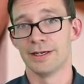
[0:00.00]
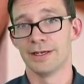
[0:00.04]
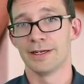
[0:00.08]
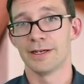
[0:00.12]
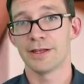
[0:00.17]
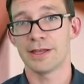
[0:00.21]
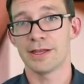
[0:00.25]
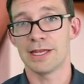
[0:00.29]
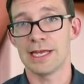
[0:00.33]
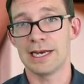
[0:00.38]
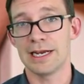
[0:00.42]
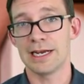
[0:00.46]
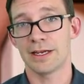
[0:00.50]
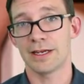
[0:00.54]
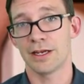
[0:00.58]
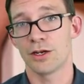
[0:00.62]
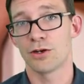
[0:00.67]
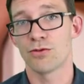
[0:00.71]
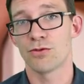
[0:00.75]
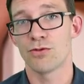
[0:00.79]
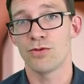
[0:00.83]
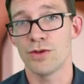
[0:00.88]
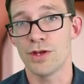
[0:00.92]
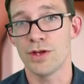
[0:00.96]
then it can
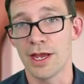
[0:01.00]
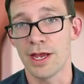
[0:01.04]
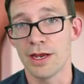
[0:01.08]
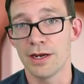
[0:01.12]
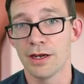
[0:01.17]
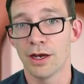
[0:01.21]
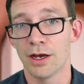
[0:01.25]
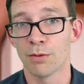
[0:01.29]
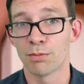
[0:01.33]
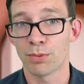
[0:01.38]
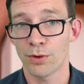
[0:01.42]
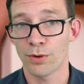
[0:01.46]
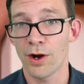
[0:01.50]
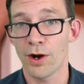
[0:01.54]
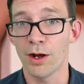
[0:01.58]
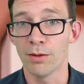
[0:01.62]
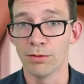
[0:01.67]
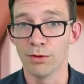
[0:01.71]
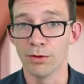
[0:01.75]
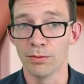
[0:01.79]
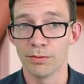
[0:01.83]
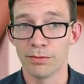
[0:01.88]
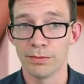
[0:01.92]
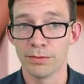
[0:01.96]
create a
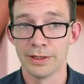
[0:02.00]
problem.